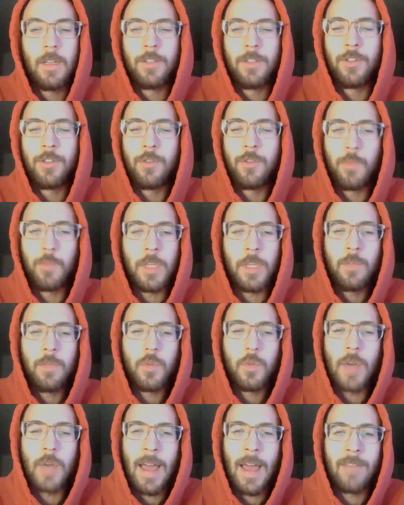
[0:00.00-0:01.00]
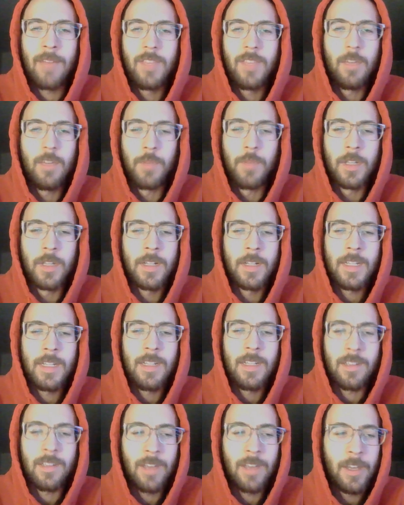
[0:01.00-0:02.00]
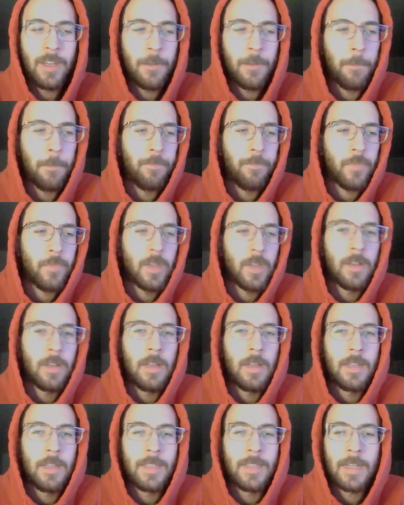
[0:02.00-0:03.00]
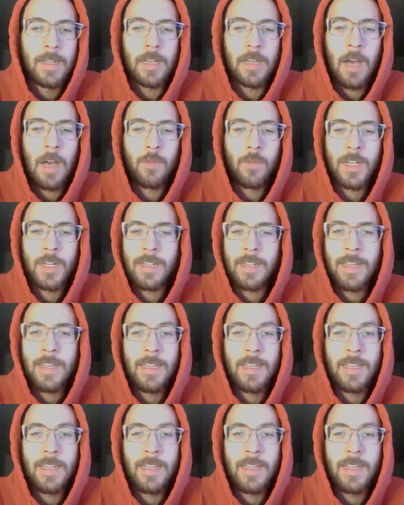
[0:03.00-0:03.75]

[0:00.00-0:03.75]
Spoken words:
Do people have the ability to say, yeah, I want to take a